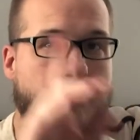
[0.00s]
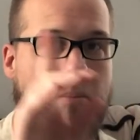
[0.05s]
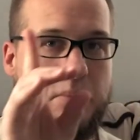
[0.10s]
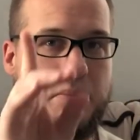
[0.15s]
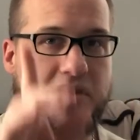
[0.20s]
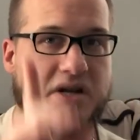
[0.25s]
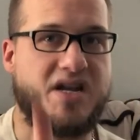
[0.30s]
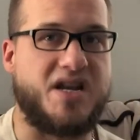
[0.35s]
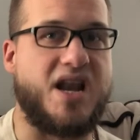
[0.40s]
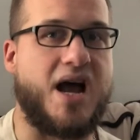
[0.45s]

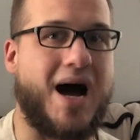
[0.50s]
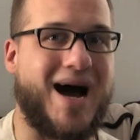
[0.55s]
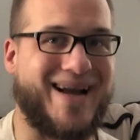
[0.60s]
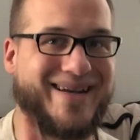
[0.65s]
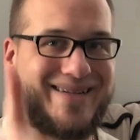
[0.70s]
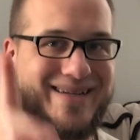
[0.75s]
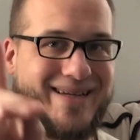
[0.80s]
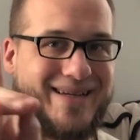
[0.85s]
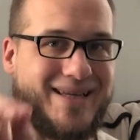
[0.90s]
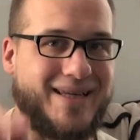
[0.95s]
but
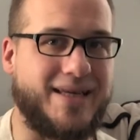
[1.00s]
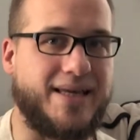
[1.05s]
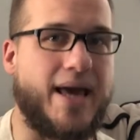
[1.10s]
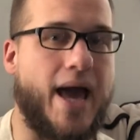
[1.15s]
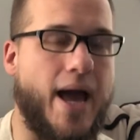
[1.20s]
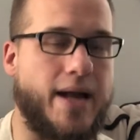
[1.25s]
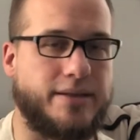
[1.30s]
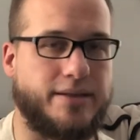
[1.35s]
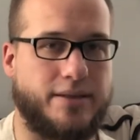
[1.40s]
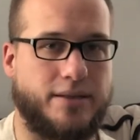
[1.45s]
not
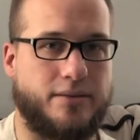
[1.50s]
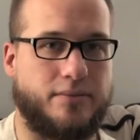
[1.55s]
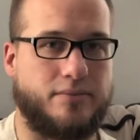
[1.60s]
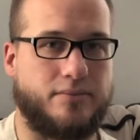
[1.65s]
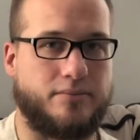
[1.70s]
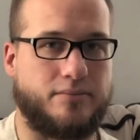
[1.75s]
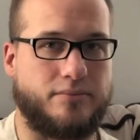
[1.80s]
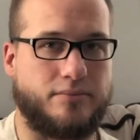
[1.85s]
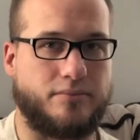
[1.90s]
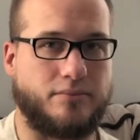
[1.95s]
yet.
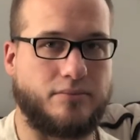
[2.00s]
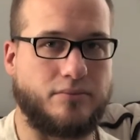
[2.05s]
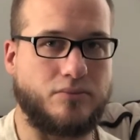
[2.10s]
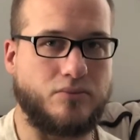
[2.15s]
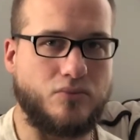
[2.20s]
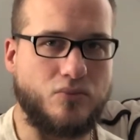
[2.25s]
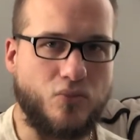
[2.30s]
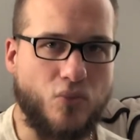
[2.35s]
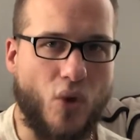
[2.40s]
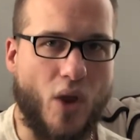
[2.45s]

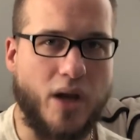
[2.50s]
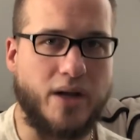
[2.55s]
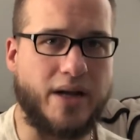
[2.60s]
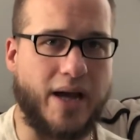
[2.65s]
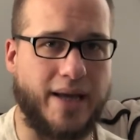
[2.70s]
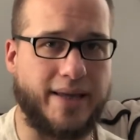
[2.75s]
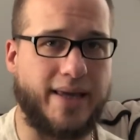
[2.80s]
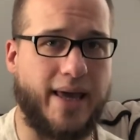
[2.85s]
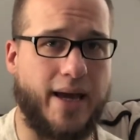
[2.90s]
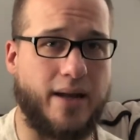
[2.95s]

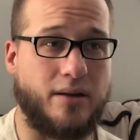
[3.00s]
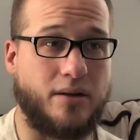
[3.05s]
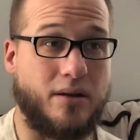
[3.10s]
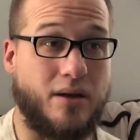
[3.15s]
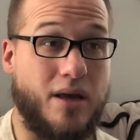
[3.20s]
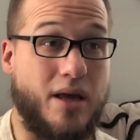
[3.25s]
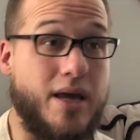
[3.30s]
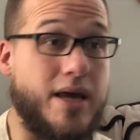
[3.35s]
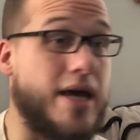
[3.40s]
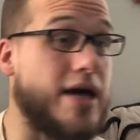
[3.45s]
Not yet.
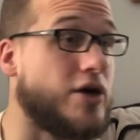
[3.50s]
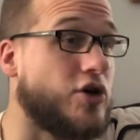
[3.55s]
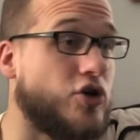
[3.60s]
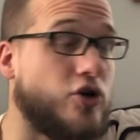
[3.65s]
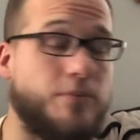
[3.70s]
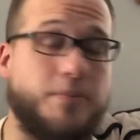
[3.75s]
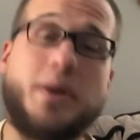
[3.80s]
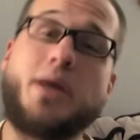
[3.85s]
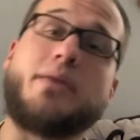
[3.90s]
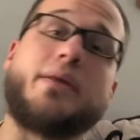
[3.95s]
It
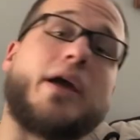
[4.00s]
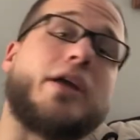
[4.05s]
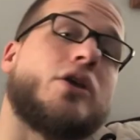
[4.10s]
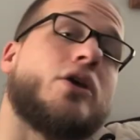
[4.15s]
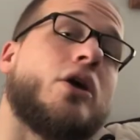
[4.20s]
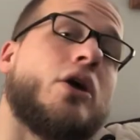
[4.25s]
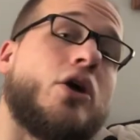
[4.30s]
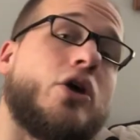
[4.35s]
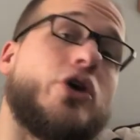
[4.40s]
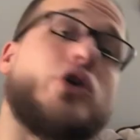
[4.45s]
could be that
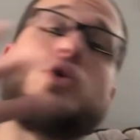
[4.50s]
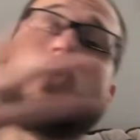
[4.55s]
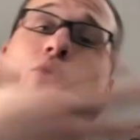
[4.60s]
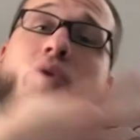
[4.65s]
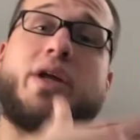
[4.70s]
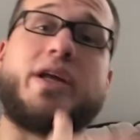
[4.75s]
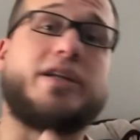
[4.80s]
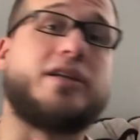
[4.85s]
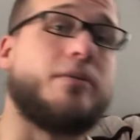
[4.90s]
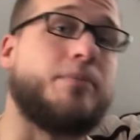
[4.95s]
you
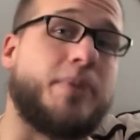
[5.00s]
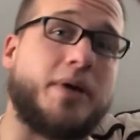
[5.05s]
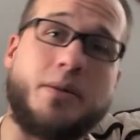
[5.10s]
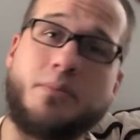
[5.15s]
need to be